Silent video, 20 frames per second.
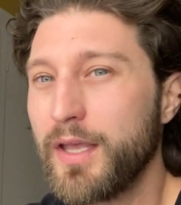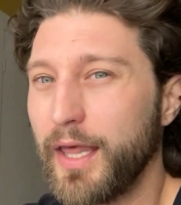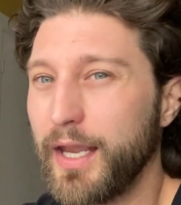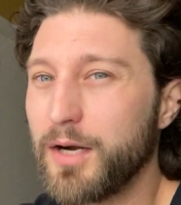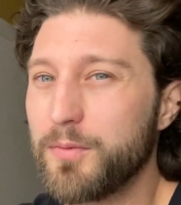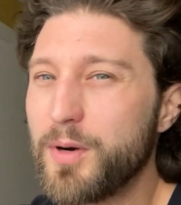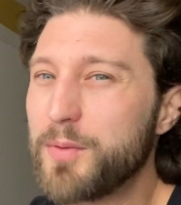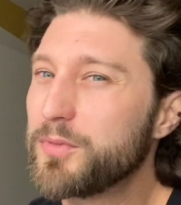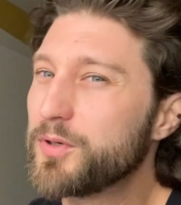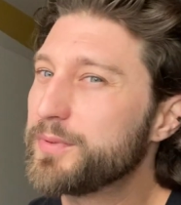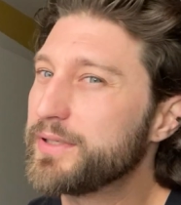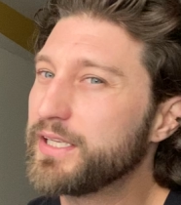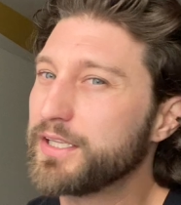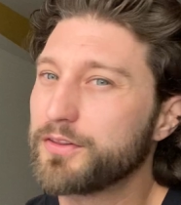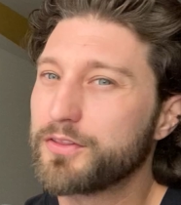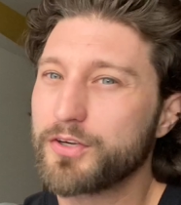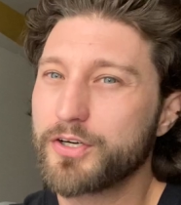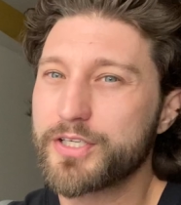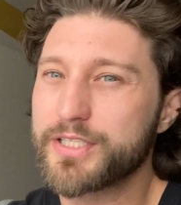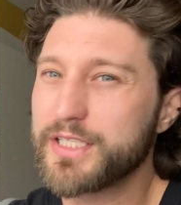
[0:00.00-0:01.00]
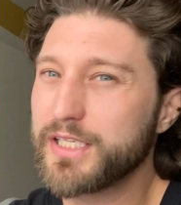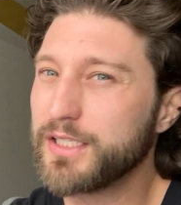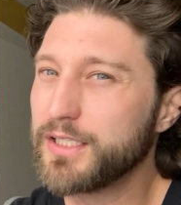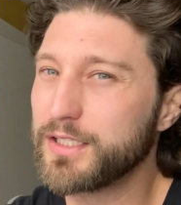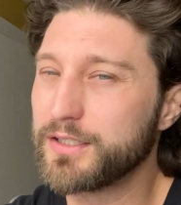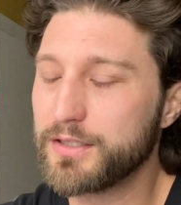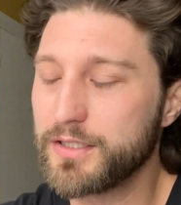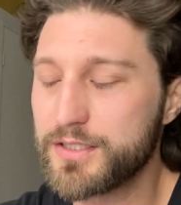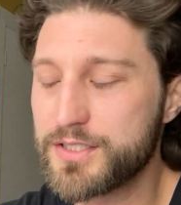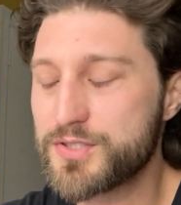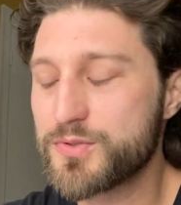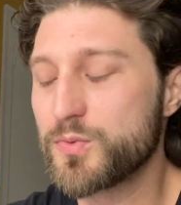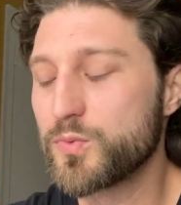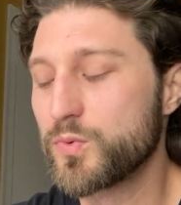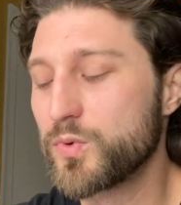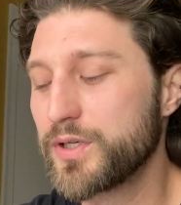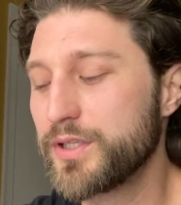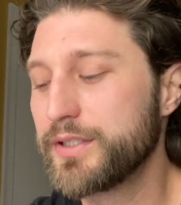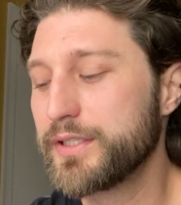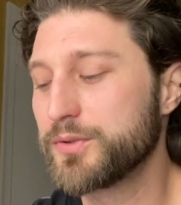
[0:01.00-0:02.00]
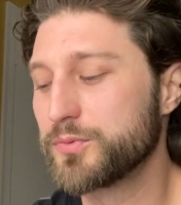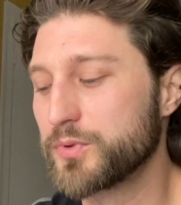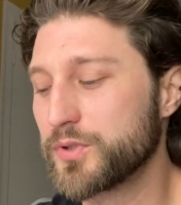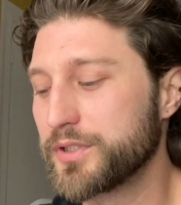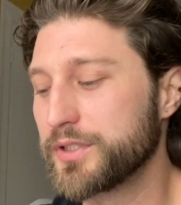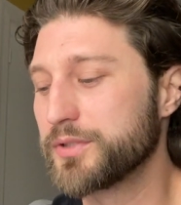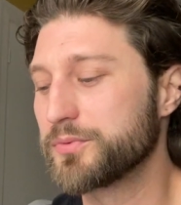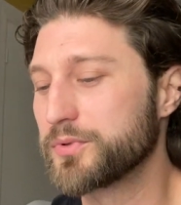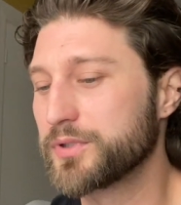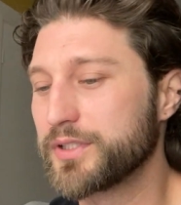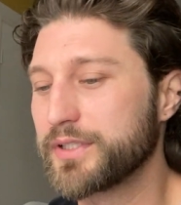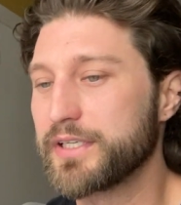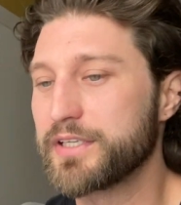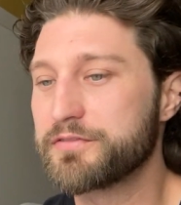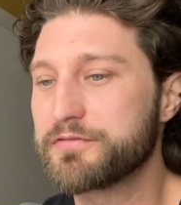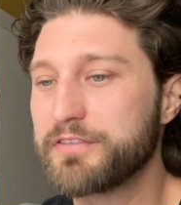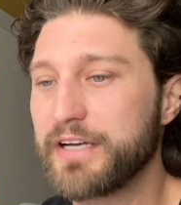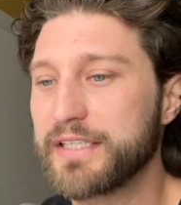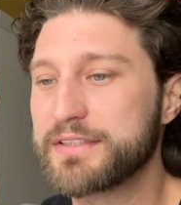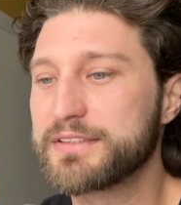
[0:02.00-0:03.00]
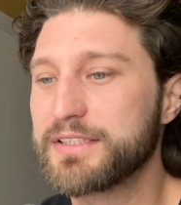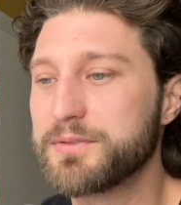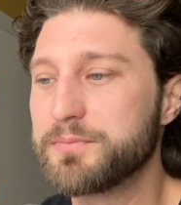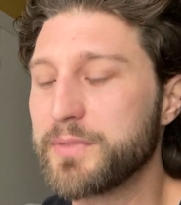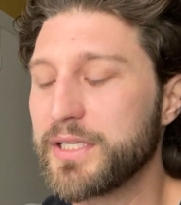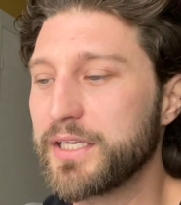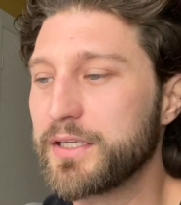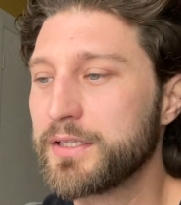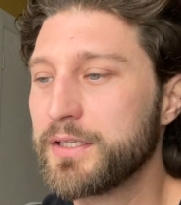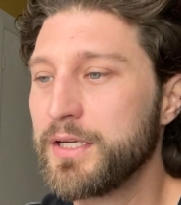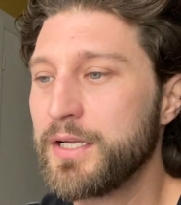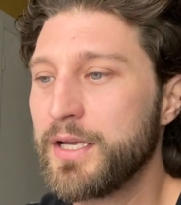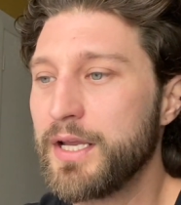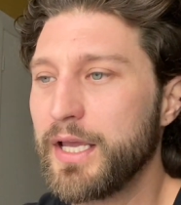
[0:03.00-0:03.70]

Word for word: And I remember being 13 and this really, really, really affected me.